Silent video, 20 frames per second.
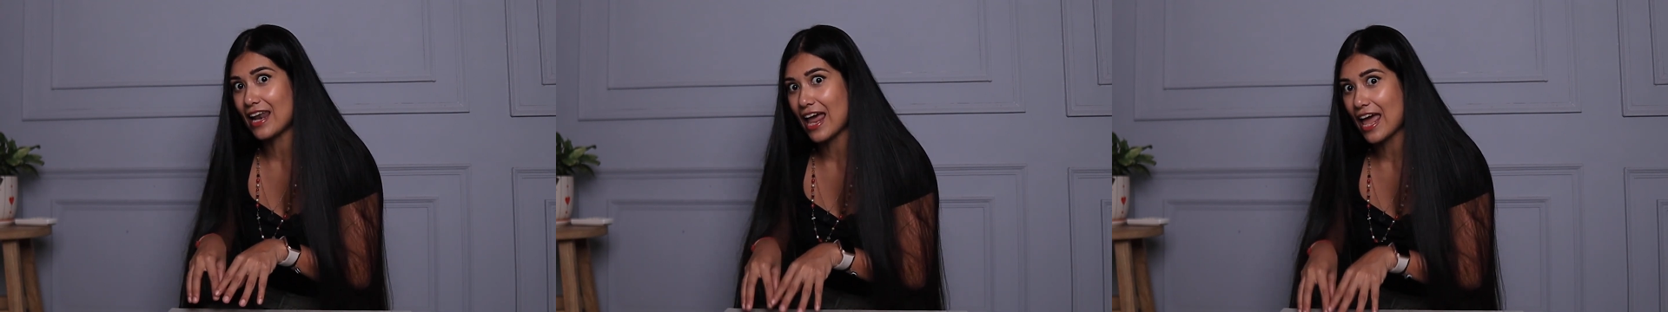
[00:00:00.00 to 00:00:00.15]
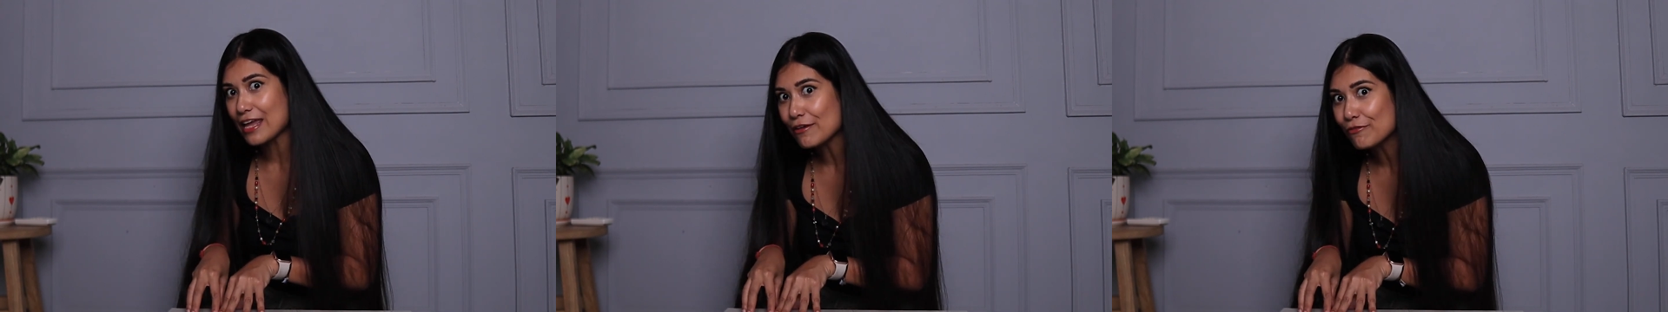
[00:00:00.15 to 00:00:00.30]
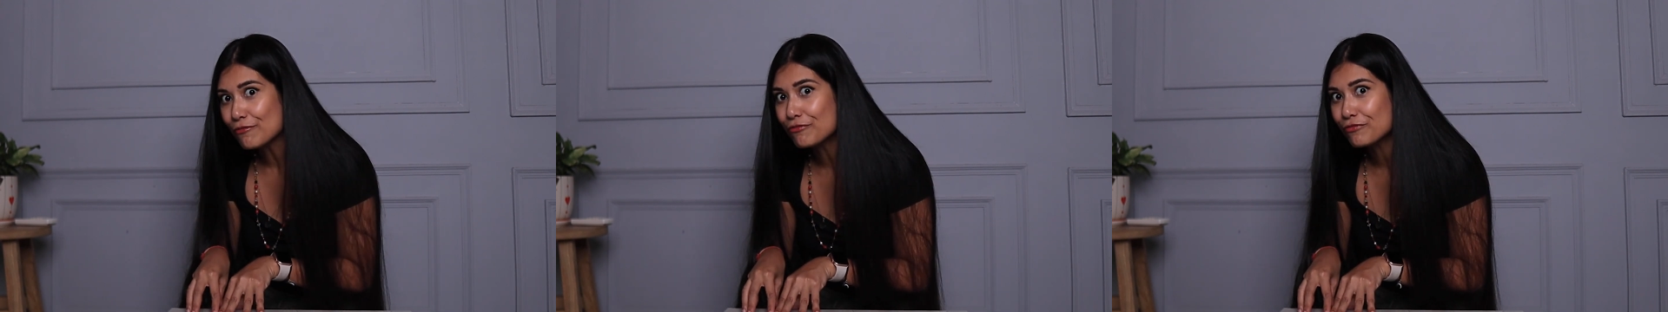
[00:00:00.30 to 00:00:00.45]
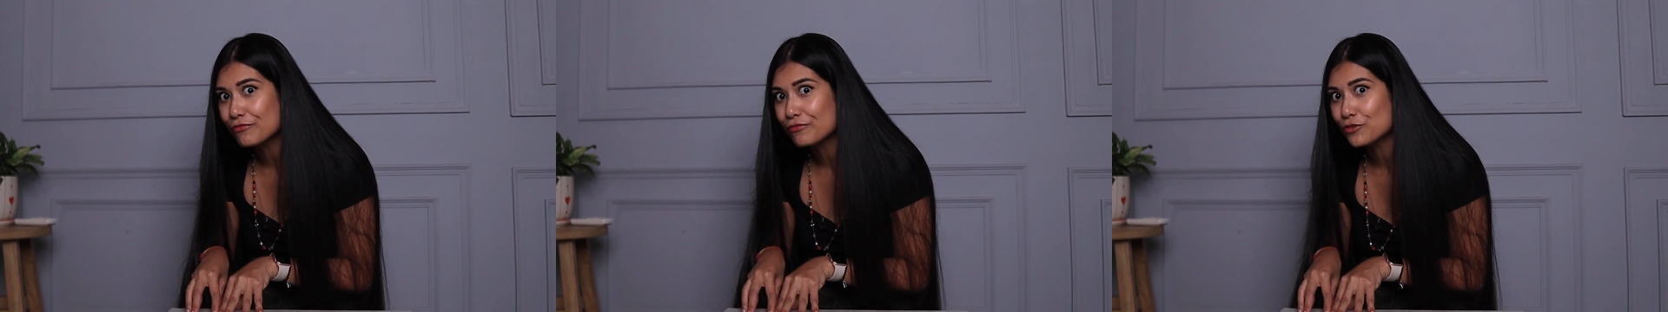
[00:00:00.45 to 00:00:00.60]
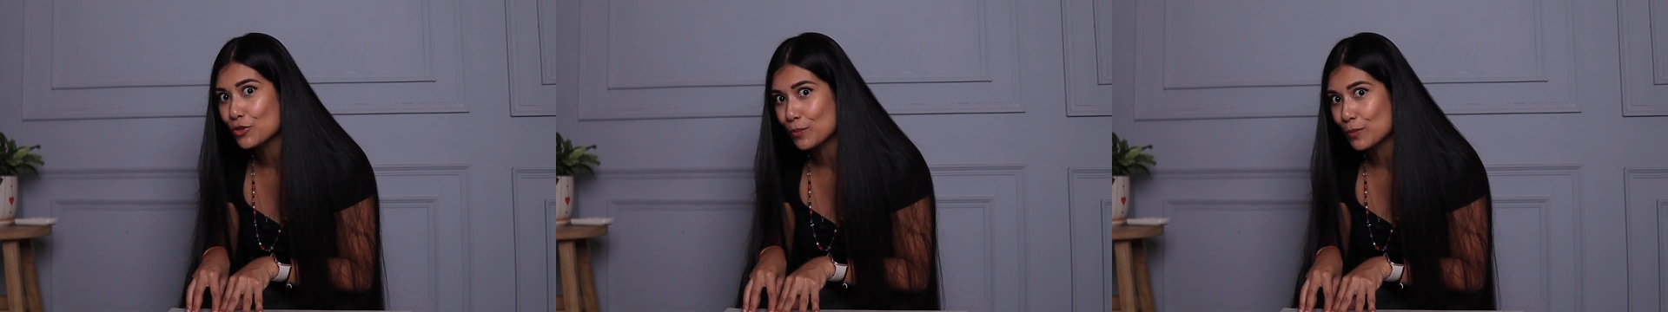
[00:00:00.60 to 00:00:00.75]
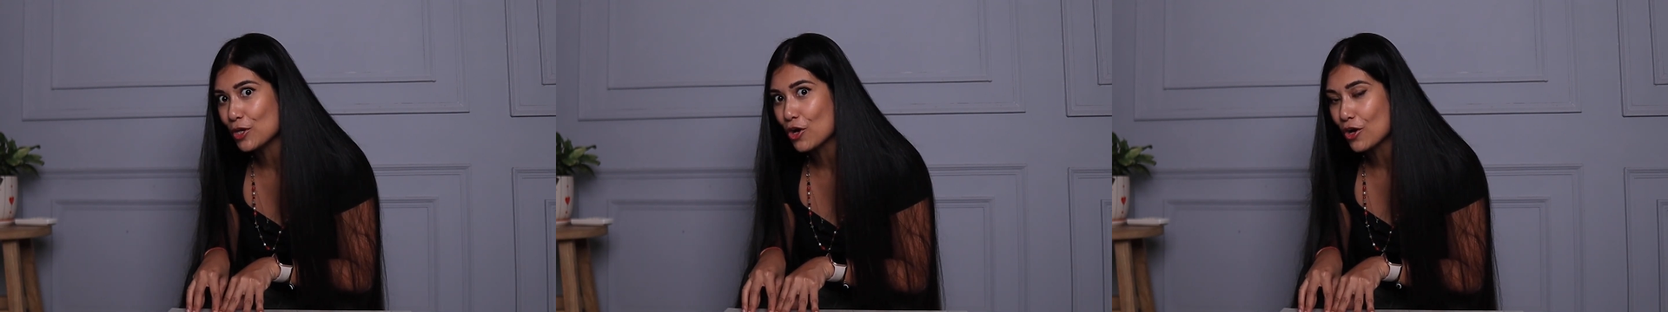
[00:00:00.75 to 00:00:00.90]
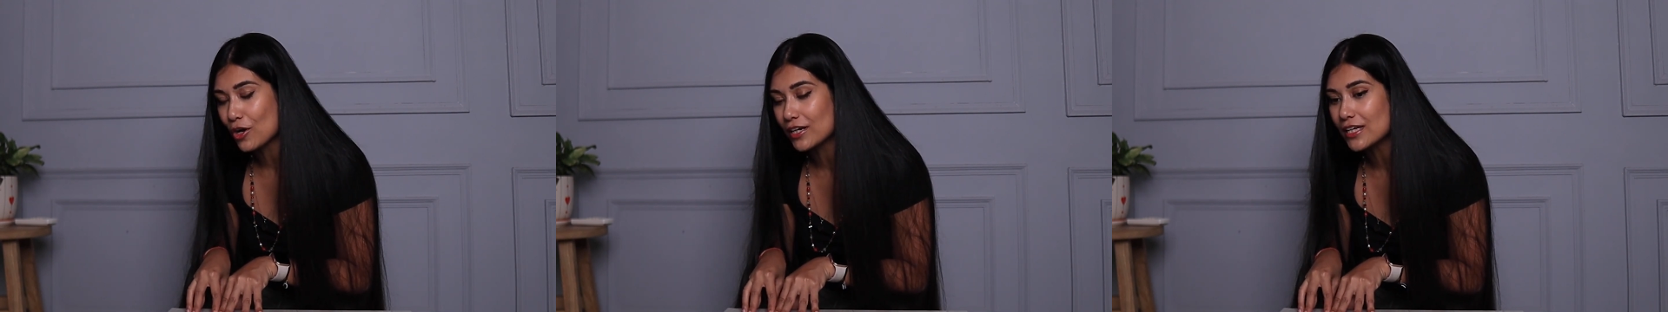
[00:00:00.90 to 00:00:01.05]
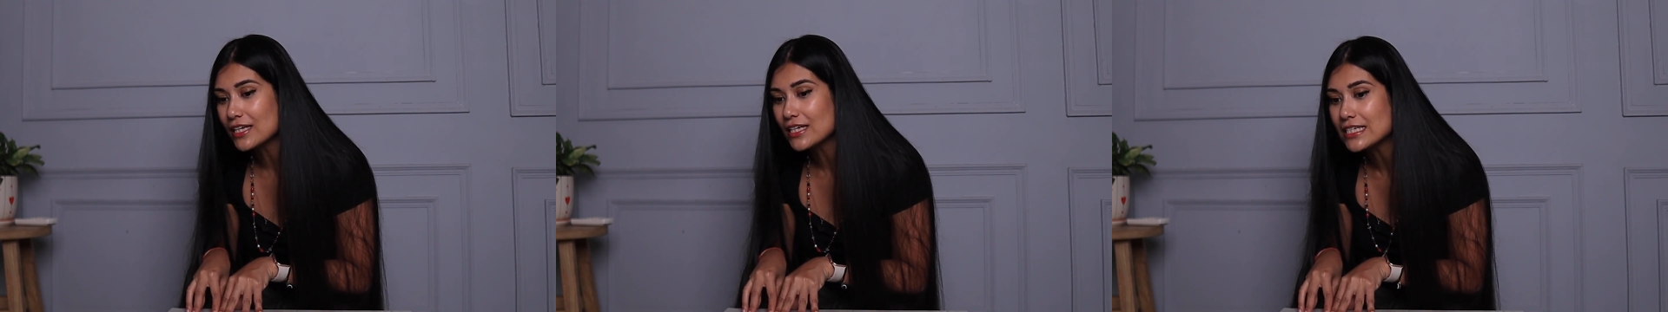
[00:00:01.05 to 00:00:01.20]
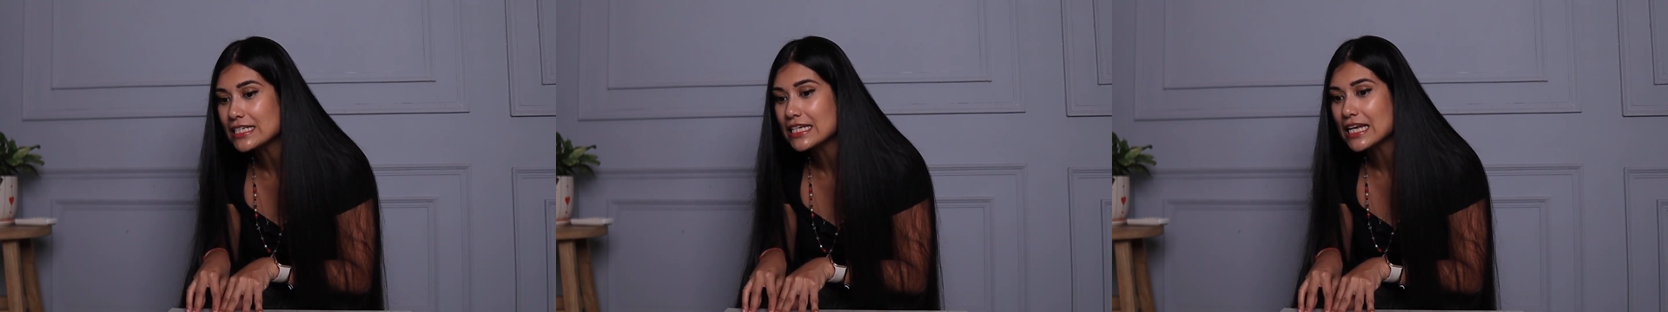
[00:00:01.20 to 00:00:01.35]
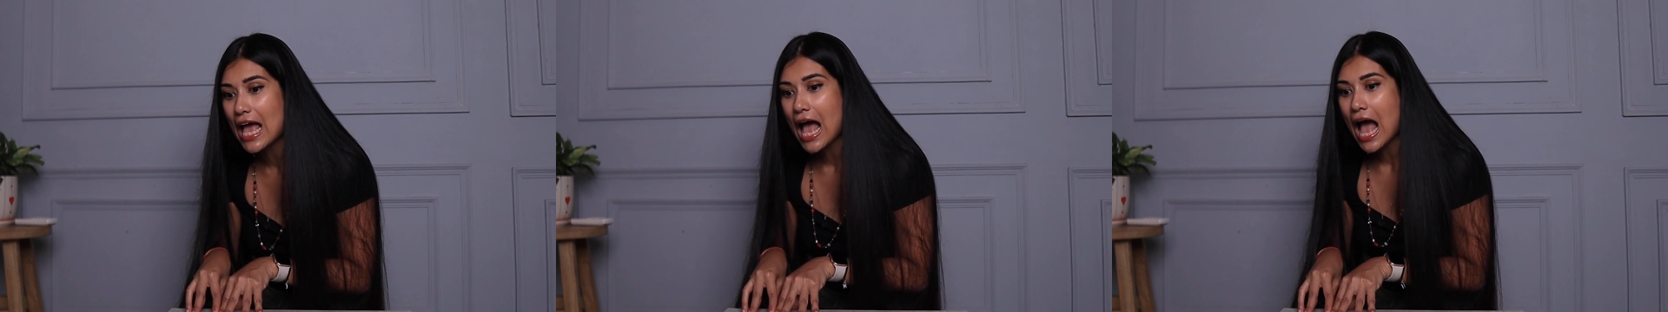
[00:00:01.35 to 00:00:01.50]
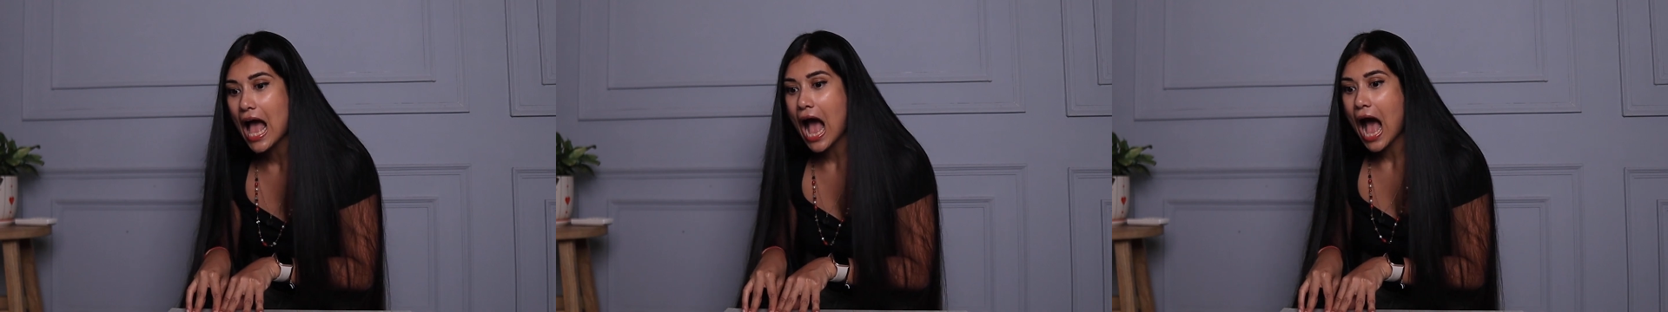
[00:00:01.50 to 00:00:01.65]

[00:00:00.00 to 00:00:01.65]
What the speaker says: life, to be honest.